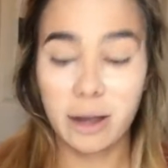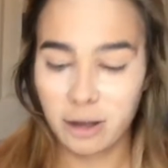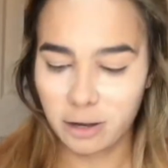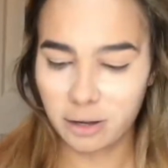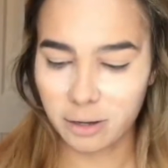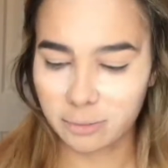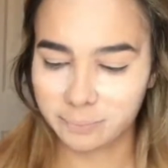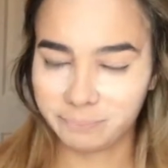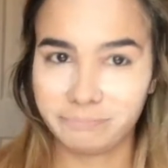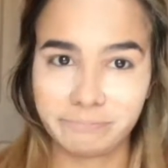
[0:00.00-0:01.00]

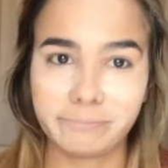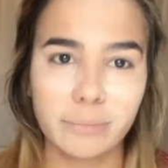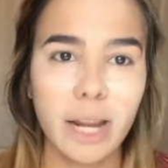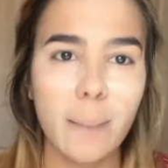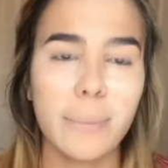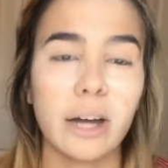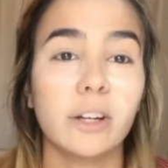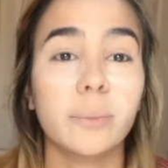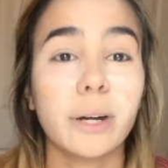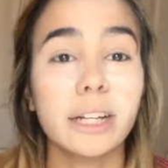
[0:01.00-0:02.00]

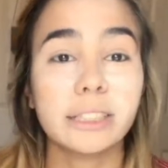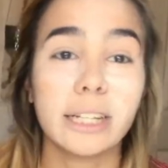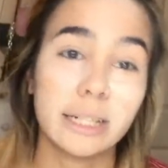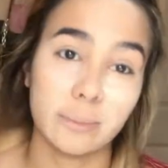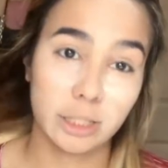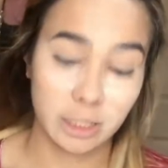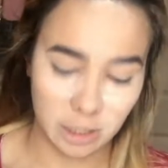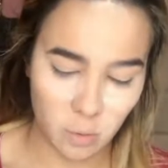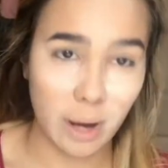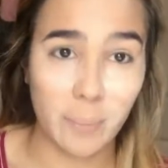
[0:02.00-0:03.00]
powder brush and I'm just
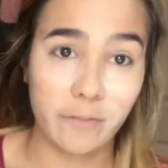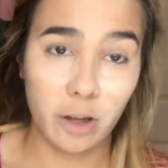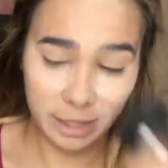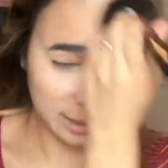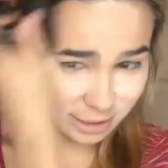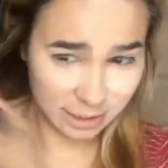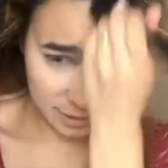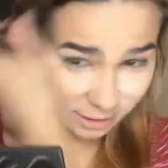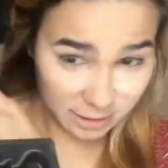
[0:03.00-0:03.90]
gonna wipe off all the excess.